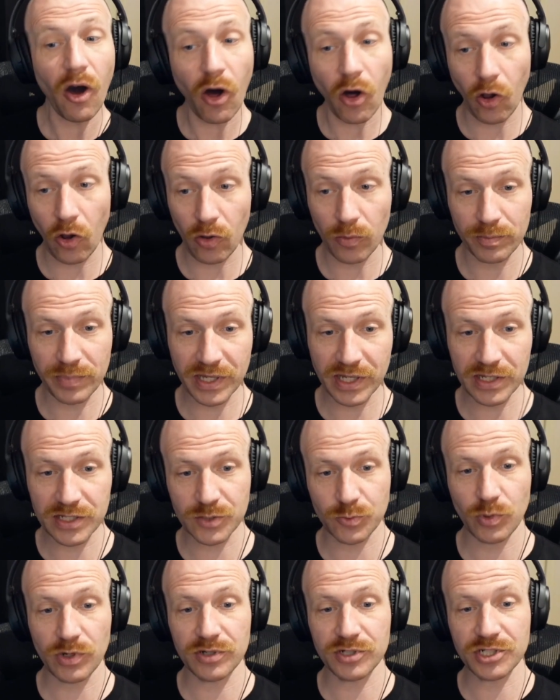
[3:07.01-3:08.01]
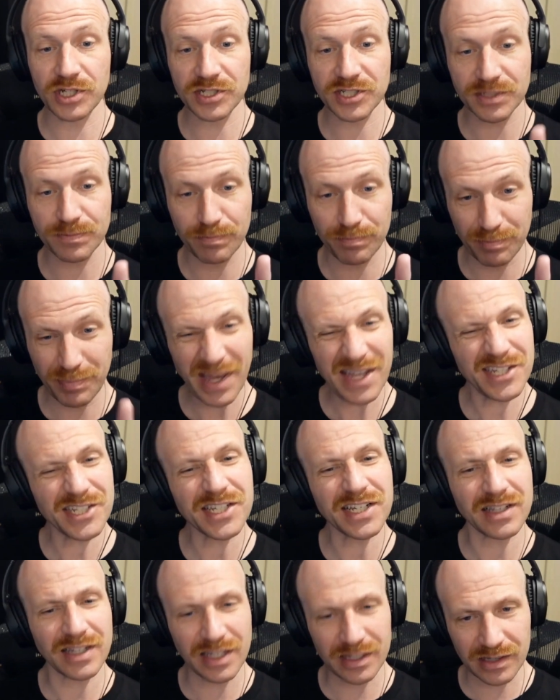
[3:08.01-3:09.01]
all because we're just
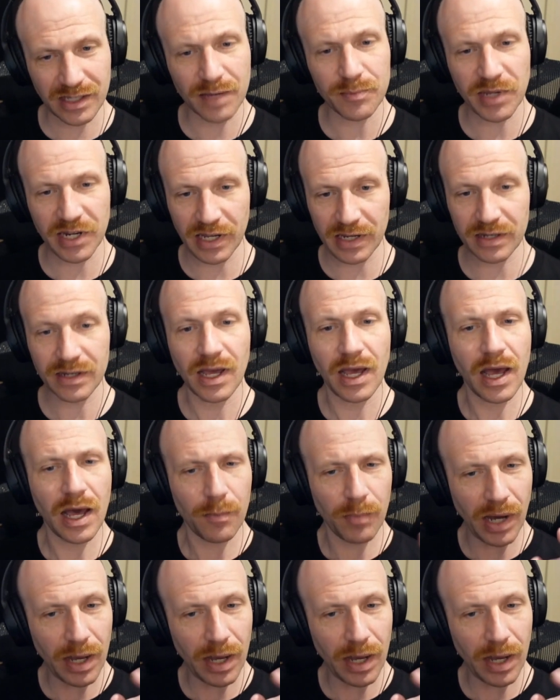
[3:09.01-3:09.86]
basically limited